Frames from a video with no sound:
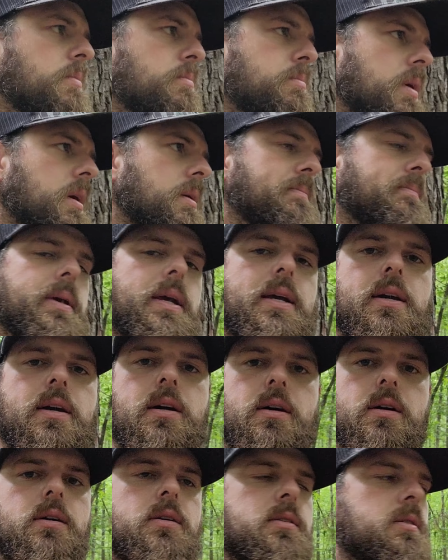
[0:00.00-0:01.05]
but
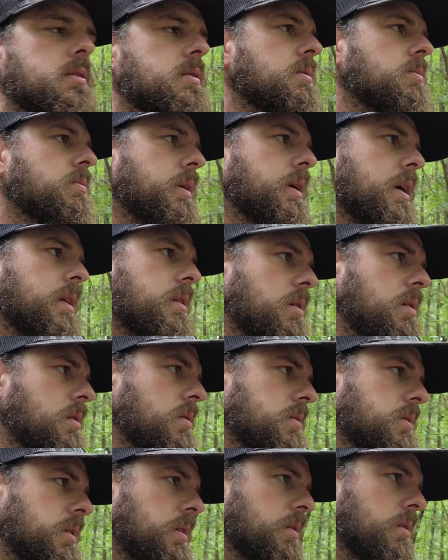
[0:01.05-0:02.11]
because we got the hogs
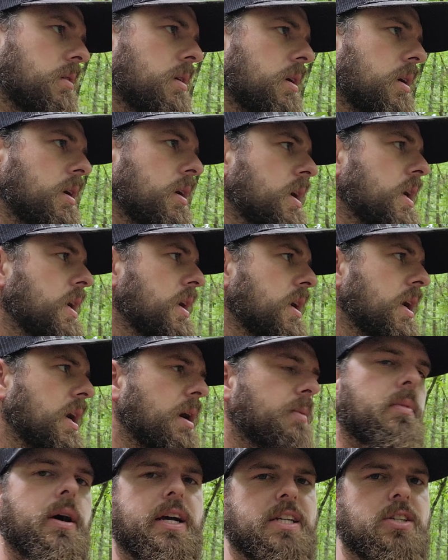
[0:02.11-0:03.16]
here, I
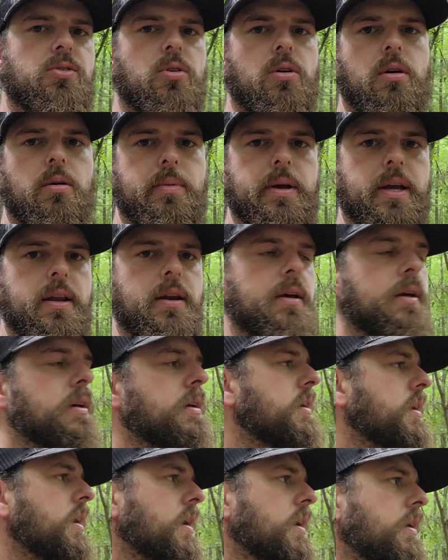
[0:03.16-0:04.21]
might draw them in
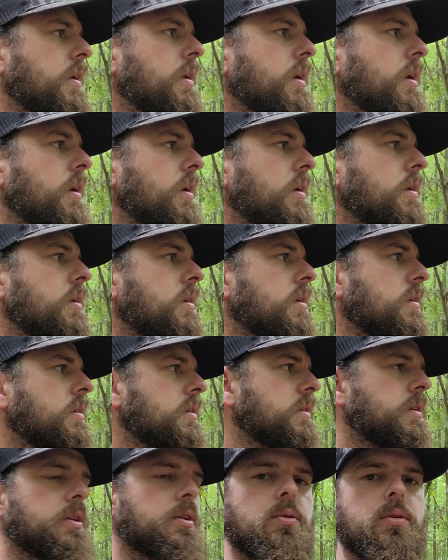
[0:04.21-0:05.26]
and uh,
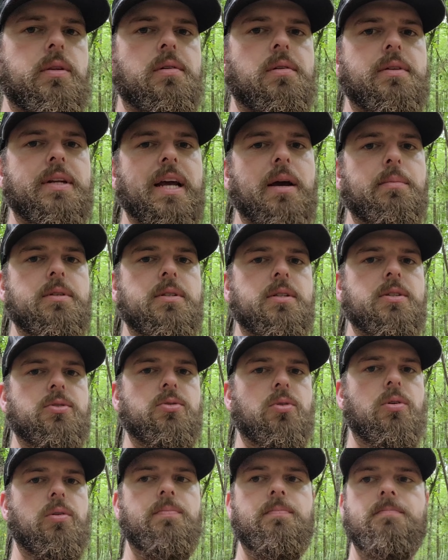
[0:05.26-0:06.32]
do a little damage control.